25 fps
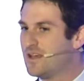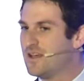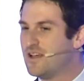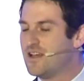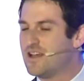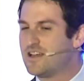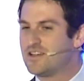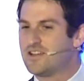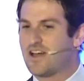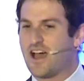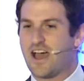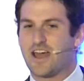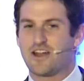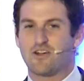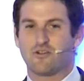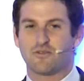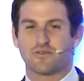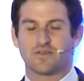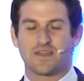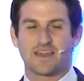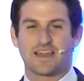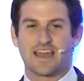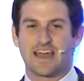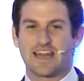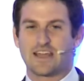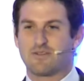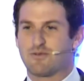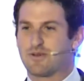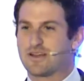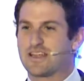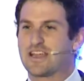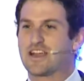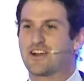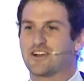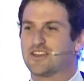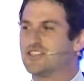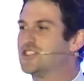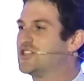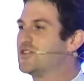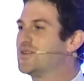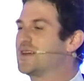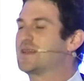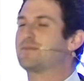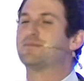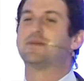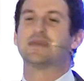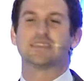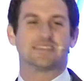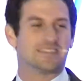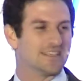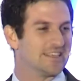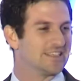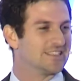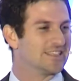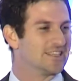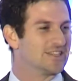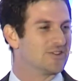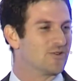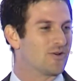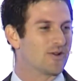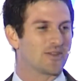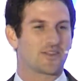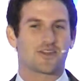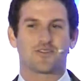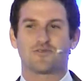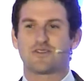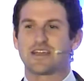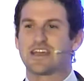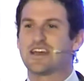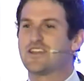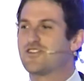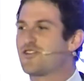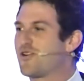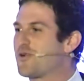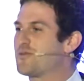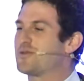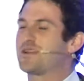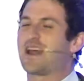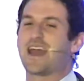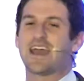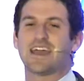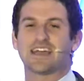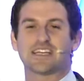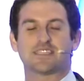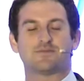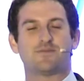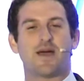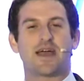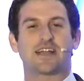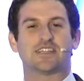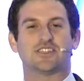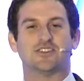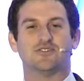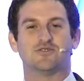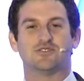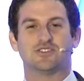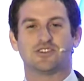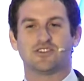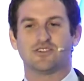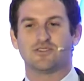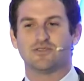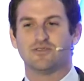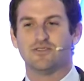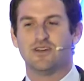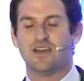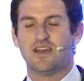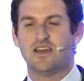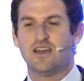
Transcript: Now, I don't think anyone here is doing business in North Korea, nor would I expect you to,